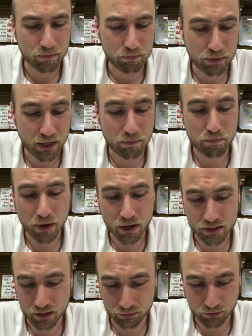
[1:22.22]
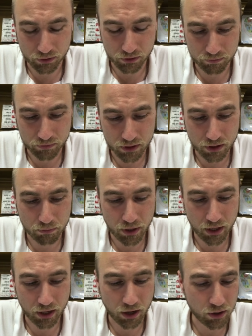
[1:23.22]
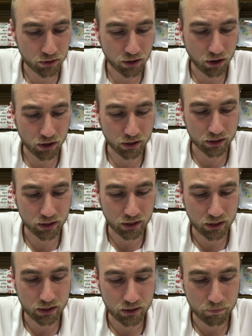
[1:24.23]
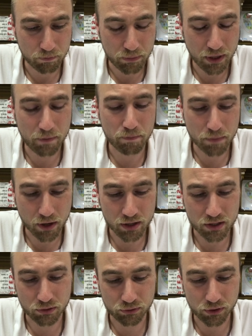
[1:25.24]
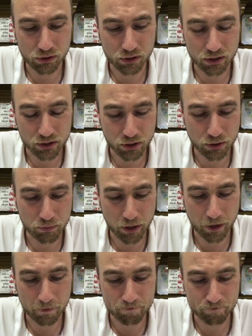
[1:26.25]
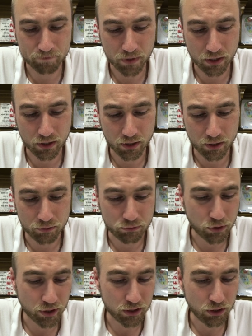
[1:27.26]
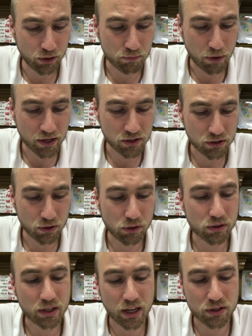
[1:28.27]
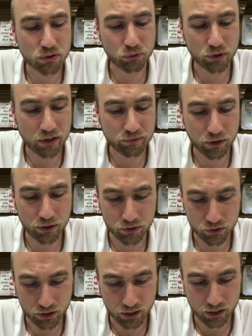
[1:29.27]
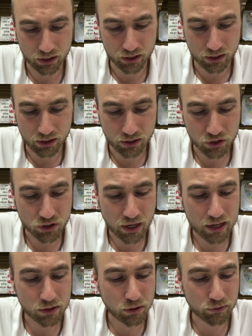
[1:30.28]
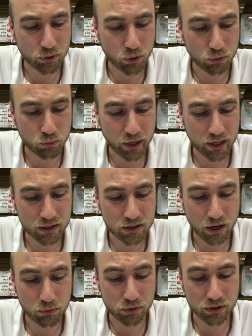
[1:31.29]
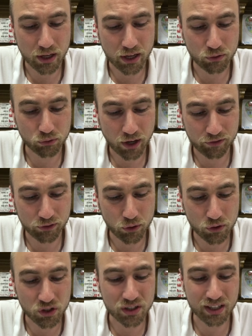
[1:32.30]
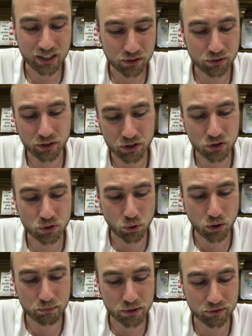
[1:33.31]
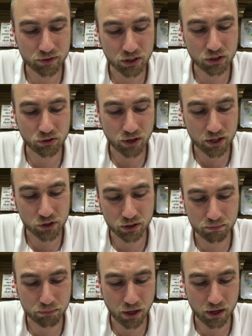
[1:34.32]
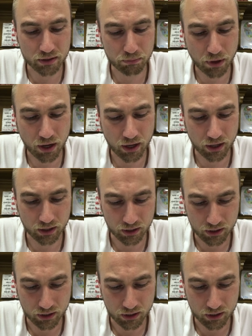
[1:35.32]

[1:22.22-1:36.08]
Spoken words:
Be merciful to me, O God, be merciful to me. For in you my soul takes refuge. In the shadow of your wings I will take refuge till the storms of destruction pass by.